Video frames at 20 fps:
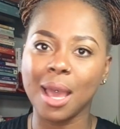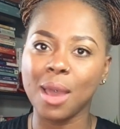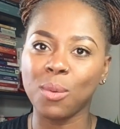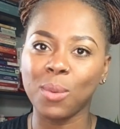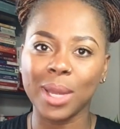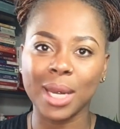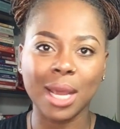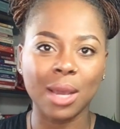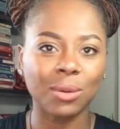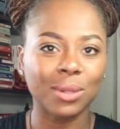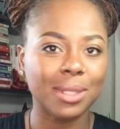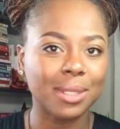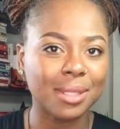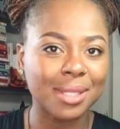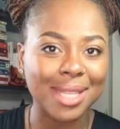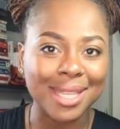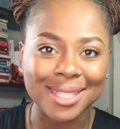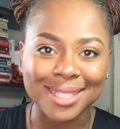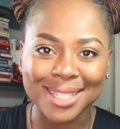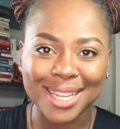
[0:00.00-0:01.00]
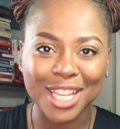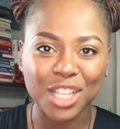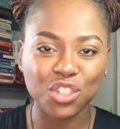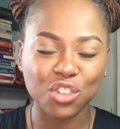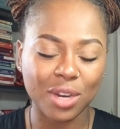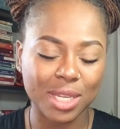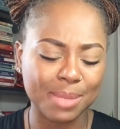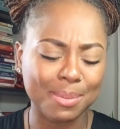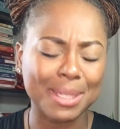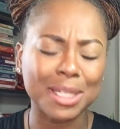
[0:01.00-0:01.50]
I went out in
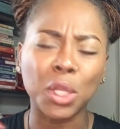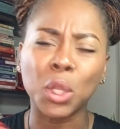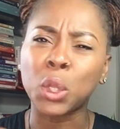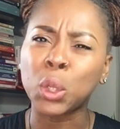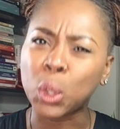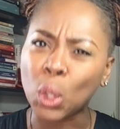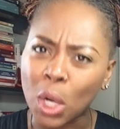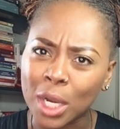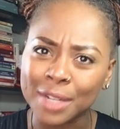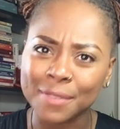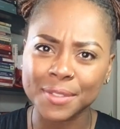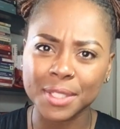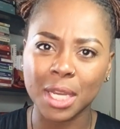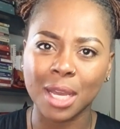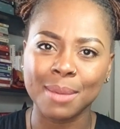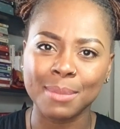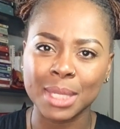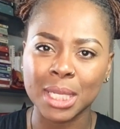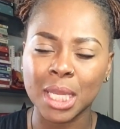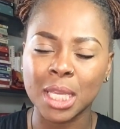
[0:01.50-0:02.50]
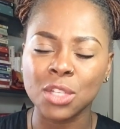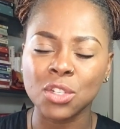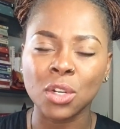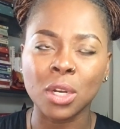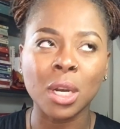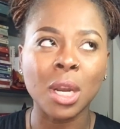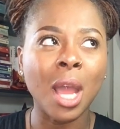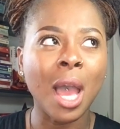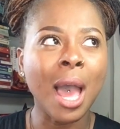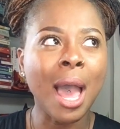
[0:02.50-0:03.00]
nature. I spent a lot of time in
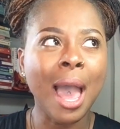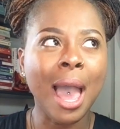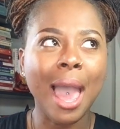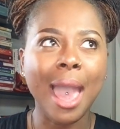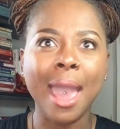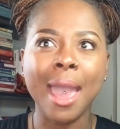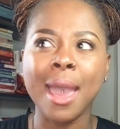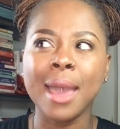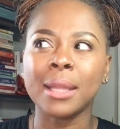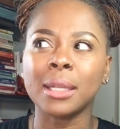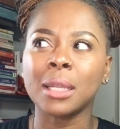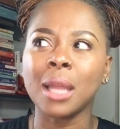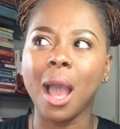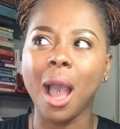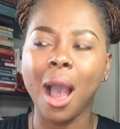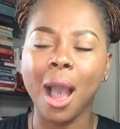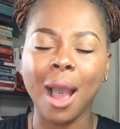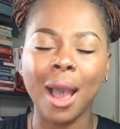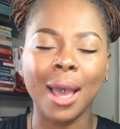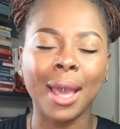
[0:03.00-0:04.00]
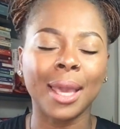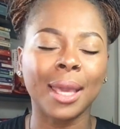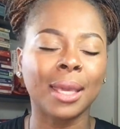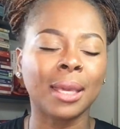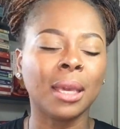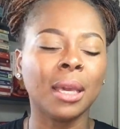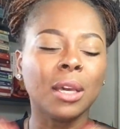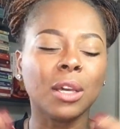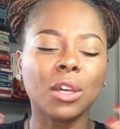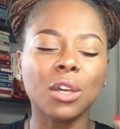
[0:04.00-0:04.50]
nature and
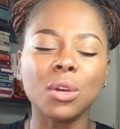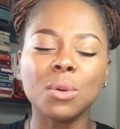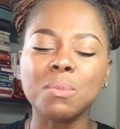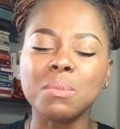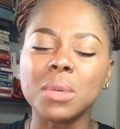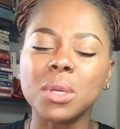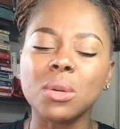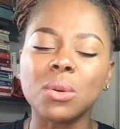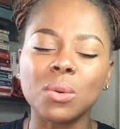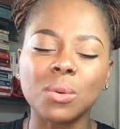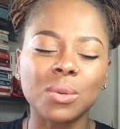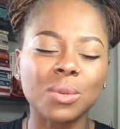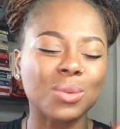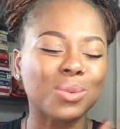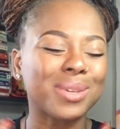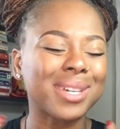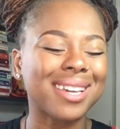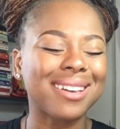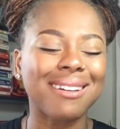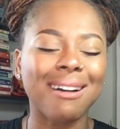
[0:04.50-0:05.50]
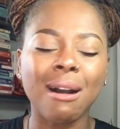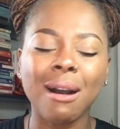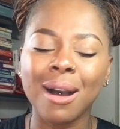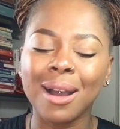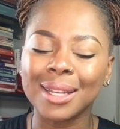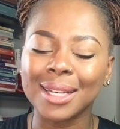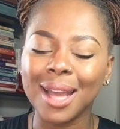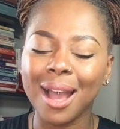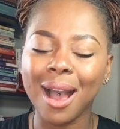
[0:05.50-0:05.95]
I communed with God.